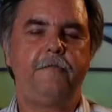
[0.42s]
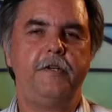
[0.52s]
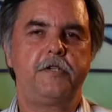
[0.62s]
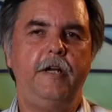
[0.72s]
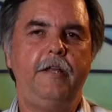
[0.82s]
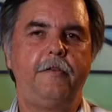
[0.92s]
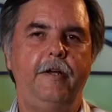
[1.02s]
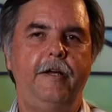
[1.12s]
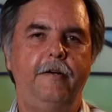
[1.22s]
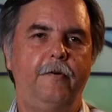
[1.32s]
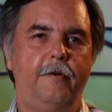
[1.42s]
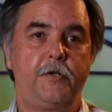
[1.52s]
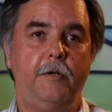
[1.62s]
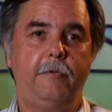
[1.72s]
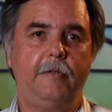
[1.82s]
efficient Ethernet, or
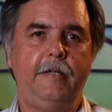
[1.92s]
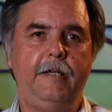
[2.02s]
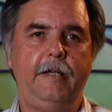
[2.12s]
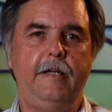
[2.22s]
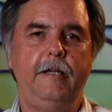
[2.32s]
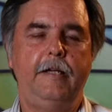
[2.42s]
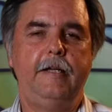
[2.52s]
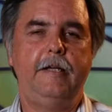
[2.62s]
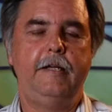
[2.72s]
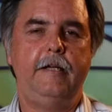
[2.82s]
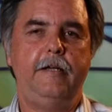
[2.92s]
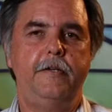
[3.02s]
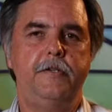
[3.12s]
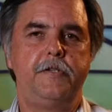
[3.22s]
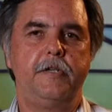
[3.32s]
EEE,
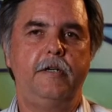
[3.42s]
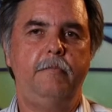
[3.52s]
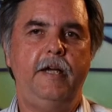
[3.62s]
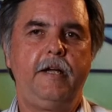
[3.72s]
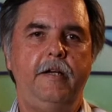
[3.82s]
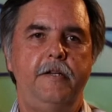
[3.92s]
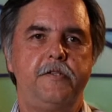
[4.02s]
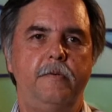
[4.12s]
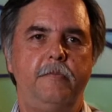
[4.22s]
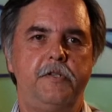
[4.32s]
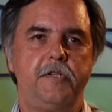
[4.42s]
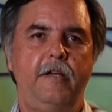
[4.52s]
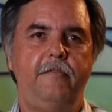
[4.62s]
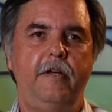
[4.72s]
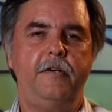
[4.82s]
is a mechanism to
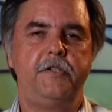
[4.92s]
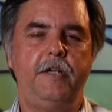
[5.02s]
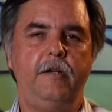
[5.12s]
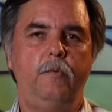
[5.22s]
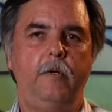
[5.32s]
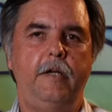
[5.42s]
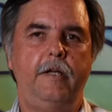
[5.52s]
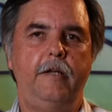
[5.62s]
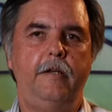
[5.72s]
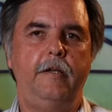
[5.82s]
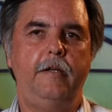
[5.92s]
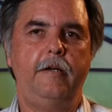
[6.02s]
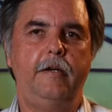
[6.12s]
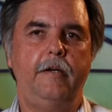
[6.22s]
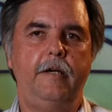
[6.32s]
save energy when
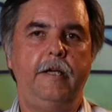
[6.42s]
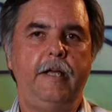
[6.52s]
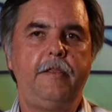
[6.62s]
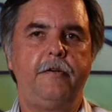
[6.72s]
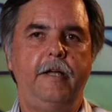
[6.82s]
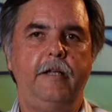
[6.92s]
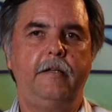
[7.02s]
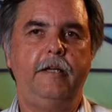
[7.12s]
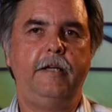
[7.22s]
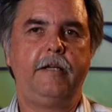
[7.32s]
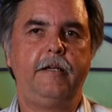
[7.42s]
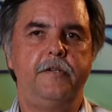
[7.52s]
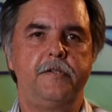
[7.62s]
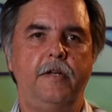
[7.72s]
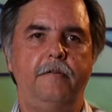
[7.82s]
an Ethernet link
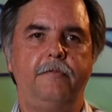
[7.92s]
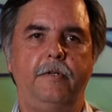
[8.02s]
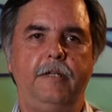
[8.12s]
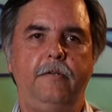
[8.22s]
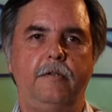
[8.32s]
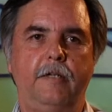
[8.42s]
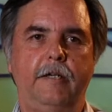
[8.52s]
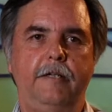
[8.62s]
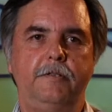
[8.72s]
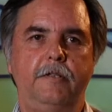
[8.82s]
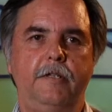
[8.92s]
is not fully utilized.